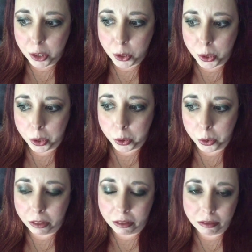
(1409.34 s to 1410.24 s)

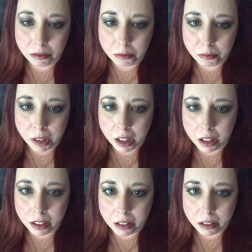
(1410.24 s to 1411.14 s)
so,
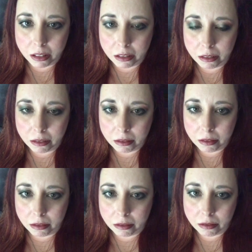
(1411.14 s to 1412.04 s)
because
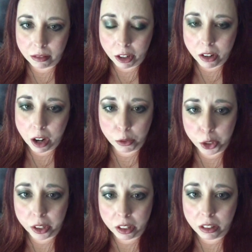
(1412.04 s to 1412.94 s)
they're not
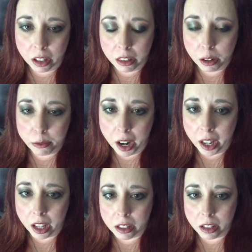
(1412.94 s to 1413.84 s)
rooted in their
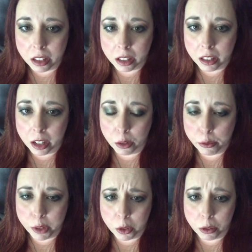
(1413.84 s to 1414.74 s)
finances and they
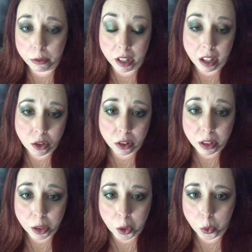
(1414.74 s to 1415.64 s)
don't feel financially
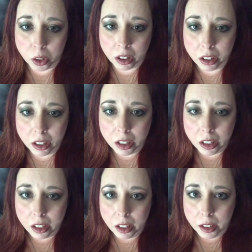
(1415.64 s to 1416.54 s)
secure,
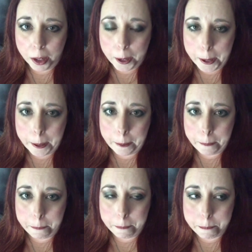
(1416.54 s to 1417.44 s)

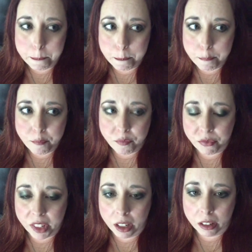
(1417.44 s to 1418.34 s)

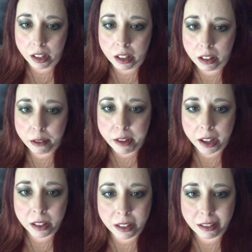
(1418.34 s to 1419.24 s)
you know, it
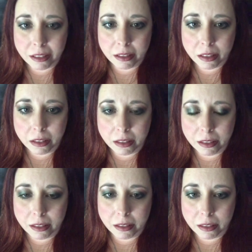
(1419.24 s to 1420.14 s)
affects,
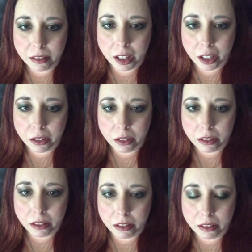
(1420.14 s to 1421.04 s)
you know,
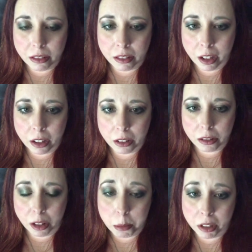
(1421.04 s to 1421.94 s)
their
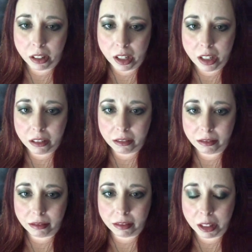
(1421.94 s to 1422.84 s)
ability
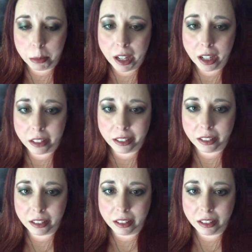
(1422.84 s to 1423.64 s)
in bed.